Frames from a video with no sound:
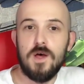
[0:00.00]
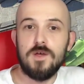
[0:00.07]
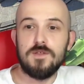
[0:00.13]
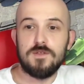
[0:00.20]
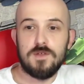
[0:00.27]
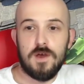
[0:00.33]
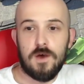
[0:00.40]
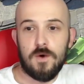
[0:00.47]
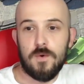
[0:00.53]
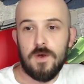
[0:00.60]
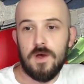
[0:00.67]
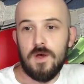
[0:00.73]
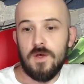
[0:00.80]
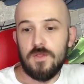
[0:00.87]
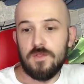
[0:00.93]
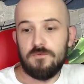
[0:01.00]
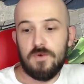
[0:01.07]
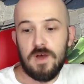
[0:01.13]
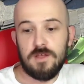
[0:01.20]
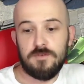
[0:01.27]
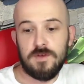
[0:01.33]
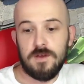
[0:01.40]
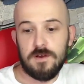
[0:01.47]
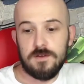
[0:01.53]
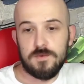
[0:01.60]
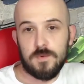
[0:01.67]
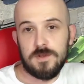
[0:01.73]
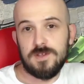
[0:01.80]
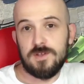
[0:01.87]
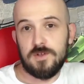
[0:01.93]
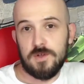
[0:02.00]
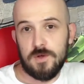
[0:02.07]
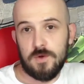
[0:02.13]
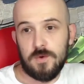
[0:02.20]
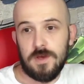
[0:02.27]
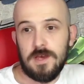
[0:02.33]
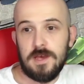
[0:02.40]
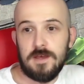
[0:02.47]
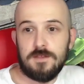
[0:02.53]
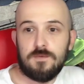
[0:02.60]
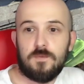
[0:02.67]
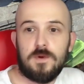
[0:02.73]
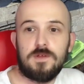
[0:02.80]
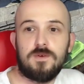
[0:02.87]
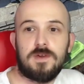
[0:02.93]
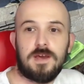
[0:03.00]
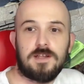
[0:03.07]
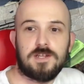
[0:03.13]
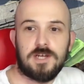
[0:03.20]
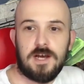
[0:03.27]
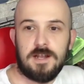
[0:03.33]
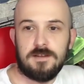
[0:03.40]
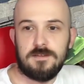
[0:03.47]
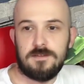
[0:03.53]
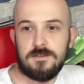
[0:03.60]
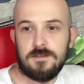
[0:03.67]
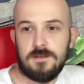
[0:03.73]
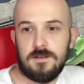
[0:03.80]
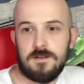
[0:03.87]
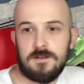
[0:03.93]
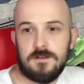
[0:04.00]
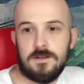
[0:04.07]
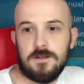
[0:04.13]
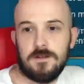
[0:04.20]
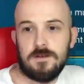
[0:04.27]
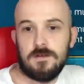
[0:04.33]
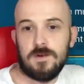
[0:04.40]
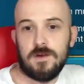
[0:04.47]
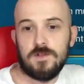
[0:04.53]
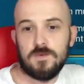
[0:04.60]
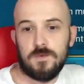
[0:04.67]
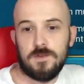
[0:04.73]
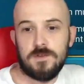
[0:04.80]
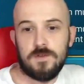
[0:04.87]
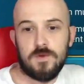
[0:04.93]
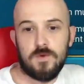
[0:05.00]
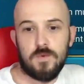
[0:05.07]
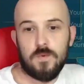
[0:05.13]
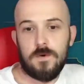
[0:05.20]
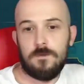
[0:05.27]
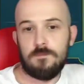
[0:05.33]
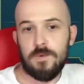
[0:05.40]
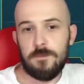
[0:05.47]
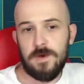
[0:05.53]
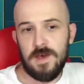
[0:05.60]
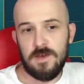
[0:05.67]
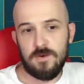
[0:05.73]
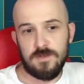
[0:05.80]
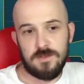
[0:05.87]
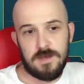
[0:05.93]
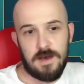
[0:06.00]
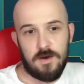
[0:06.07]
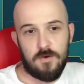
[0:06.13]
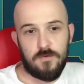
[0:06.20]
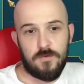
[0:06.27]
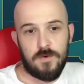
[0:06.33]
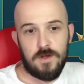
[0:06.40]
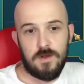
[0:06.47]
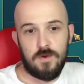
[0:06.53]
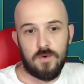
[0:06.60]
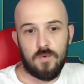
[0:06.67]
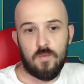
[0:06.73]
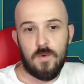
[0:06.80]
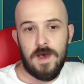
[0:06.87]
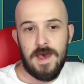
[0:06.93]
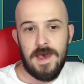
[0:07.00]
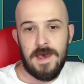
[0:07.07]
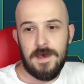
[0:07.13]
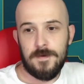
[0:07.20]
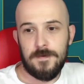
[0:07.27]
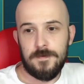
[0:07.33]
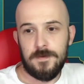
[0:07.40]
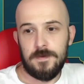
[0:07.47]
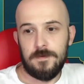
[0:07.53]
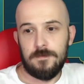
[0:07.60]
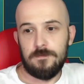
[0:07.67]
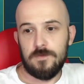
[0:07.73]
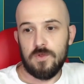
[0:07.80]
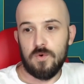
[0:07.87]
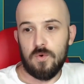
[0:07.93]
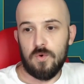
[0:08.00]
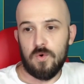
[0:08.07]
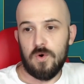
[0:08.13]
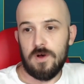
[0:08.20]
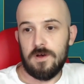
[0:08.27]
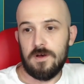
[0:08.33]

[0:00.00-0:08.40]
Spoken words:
So the first thing you're going to want to do is, when you get chance, you're going to want to prepare yourself and look where your